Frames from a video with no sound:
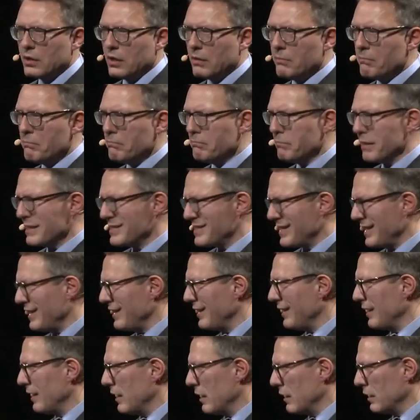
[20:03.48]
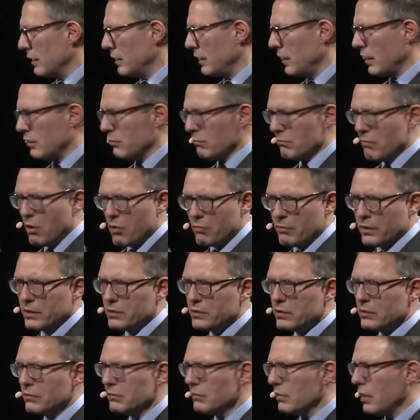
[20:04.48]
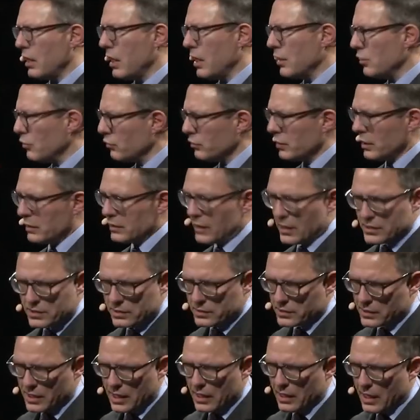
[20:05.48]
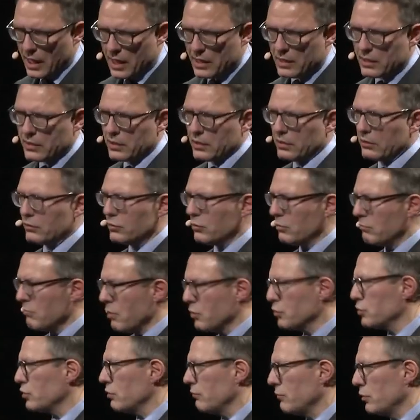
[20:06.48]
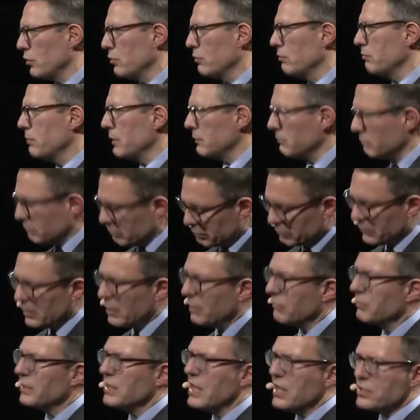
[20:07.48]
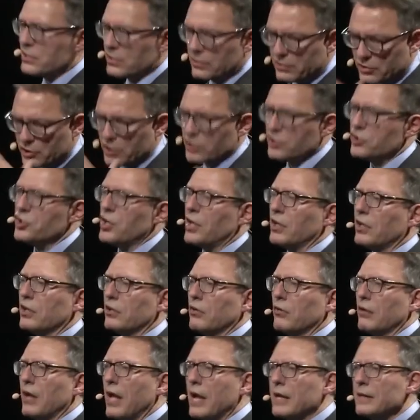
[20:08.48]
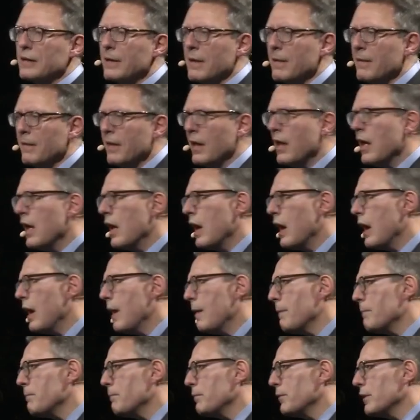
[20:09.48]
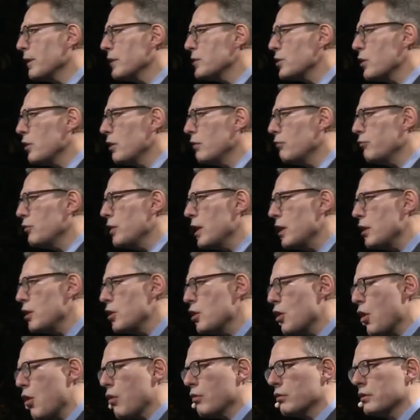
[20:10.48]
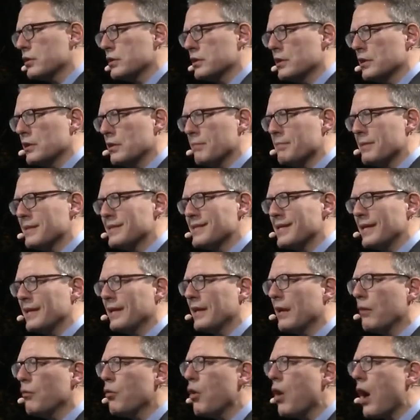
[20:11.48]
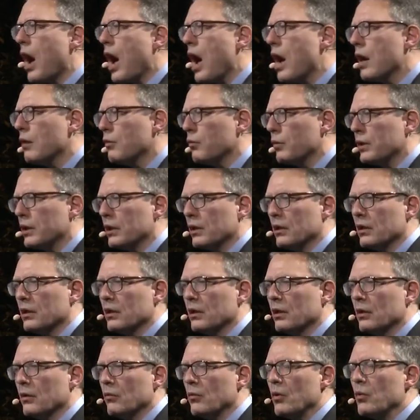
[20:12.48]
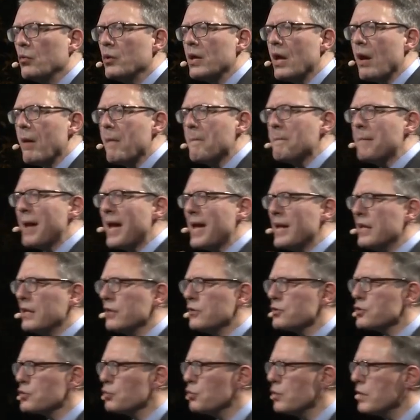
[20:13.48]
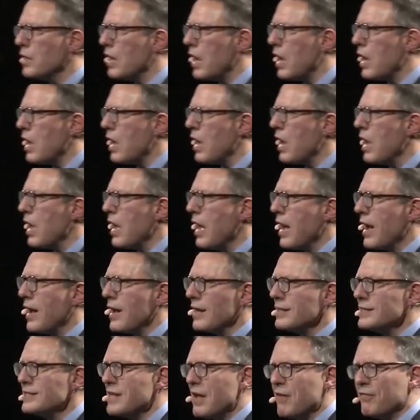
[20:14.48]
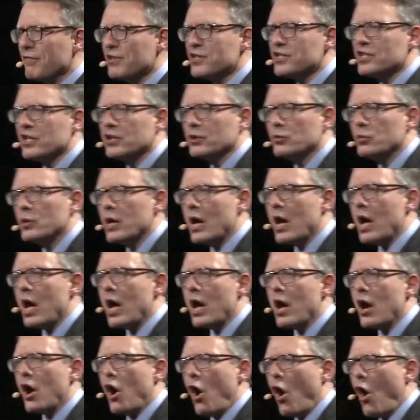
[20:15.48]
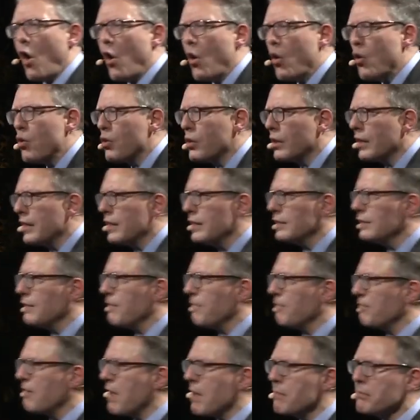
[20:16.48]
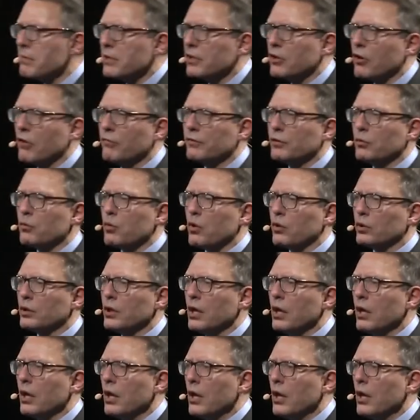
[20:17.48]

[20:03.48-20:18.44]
the bazinga kind of moment, I know that doesn't say anything to most of you, but if it doesn't, just check it online. So if we are not the bazinga, what are we? Well, we are minus. We are a deficit. We are a hole in the fabric of the world.